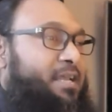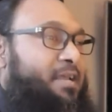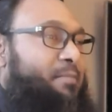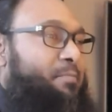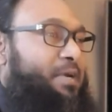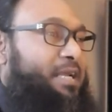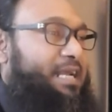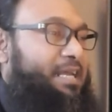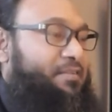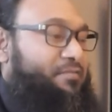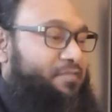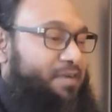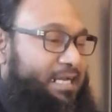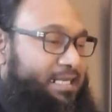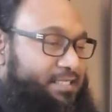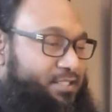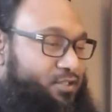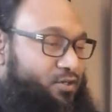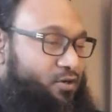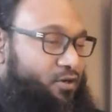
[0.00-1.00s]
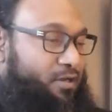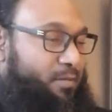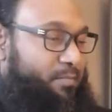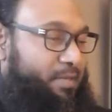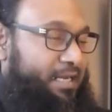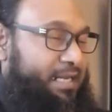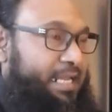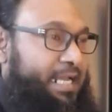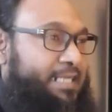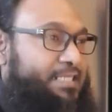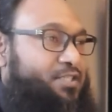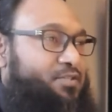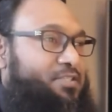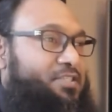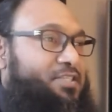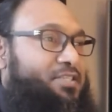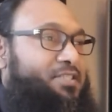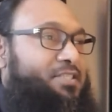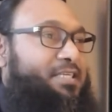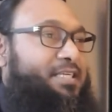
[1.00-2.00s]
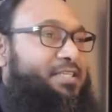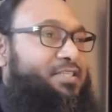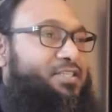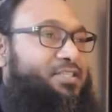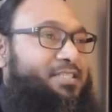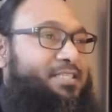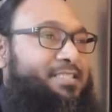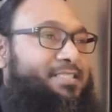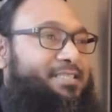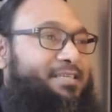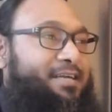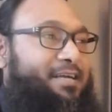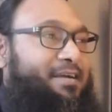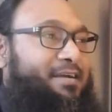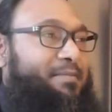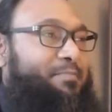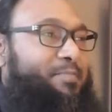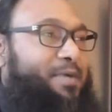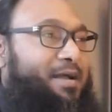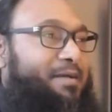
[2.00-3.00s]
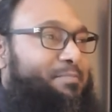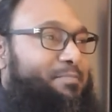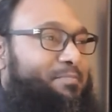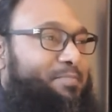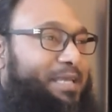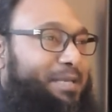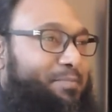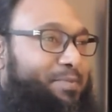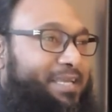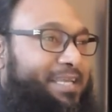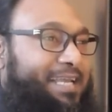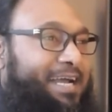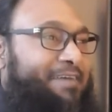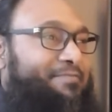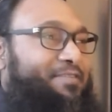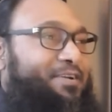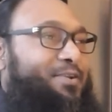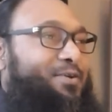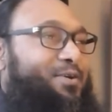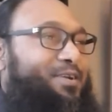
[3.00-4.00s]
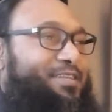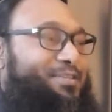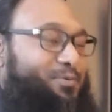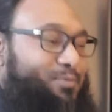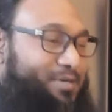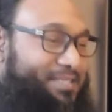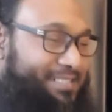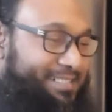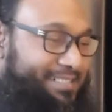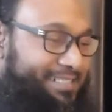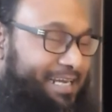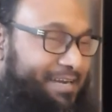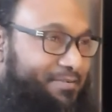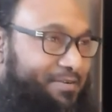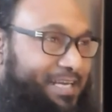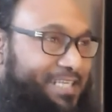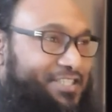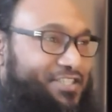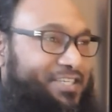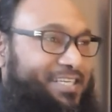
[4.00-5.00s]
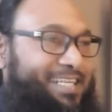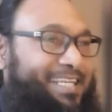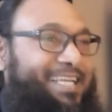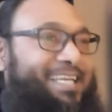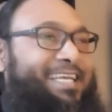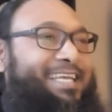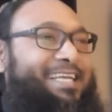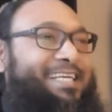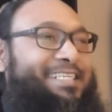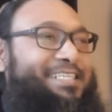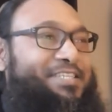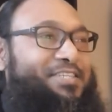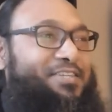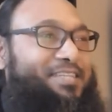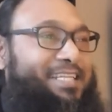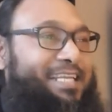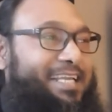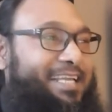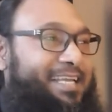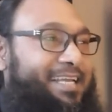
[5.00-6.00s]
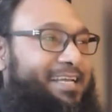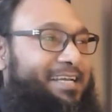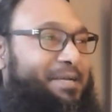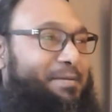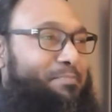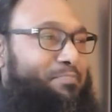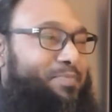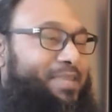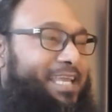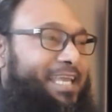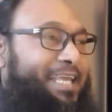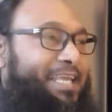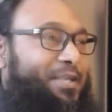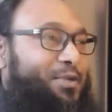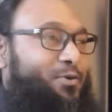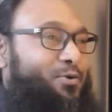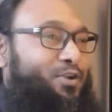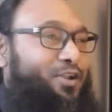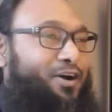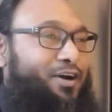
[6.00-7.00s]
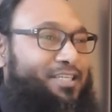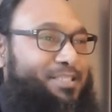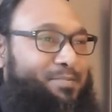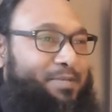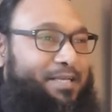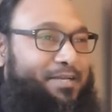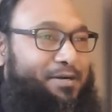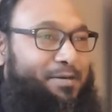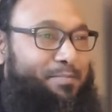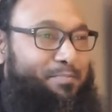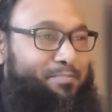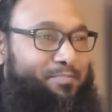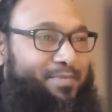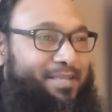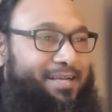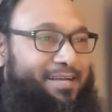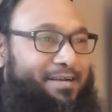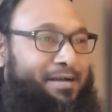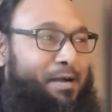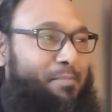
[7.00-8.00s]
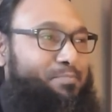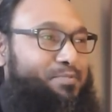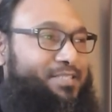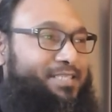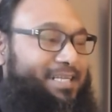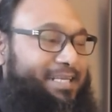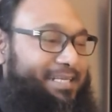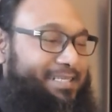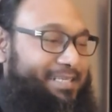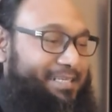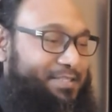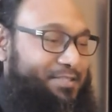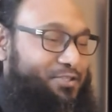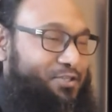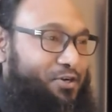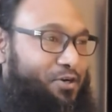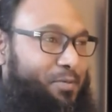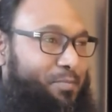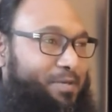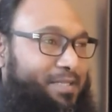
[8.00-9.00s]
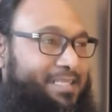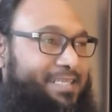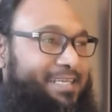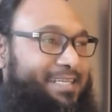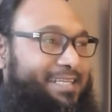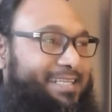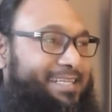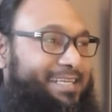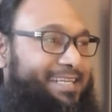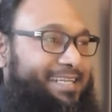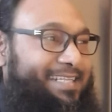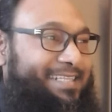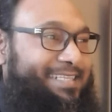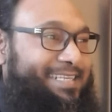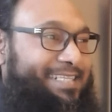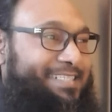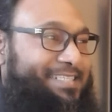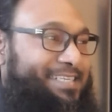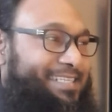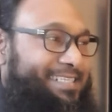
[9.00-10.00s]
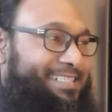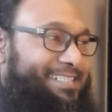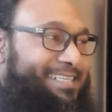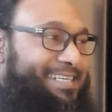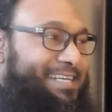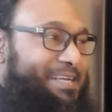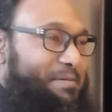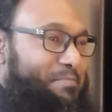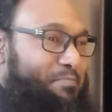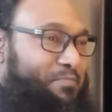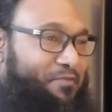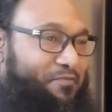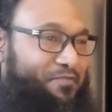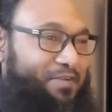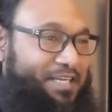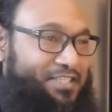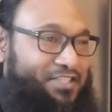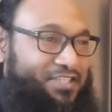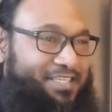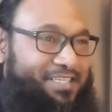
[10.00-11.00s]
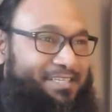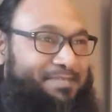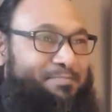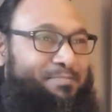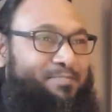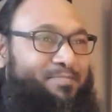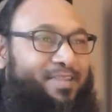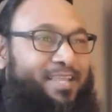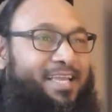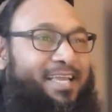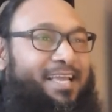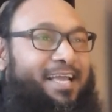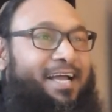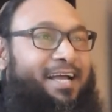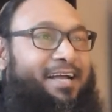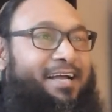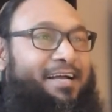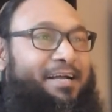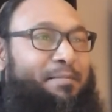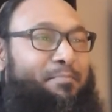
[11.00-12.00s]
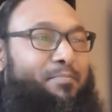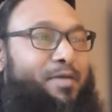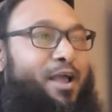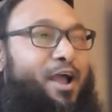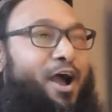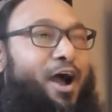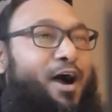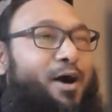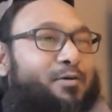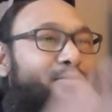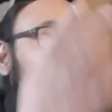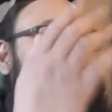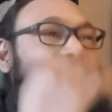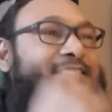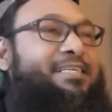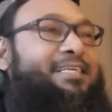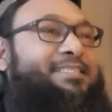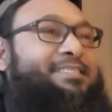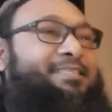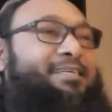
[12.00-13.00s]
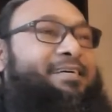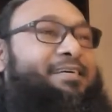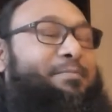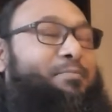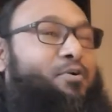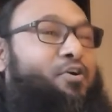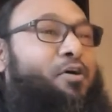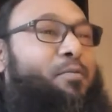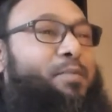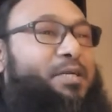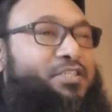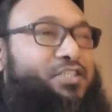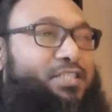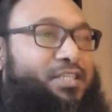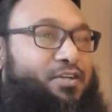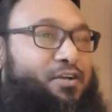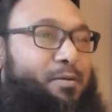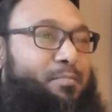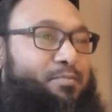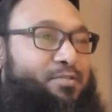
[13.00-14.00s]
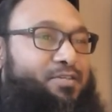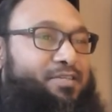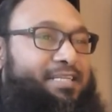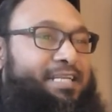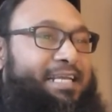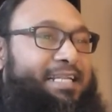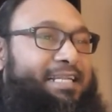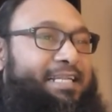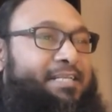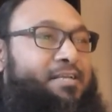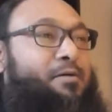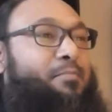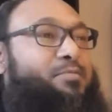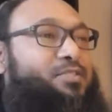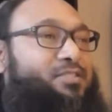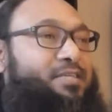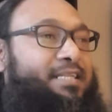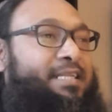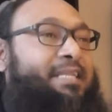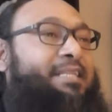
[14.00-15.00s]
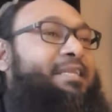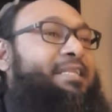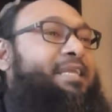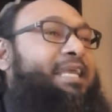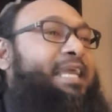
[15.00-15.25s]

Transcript: my advice to all my lecturers and teachers is to maybe have a look towards this direction. Should the EU laws become obsolete and dormant in the teaching profession? How does this commission come to an end? It comes to an end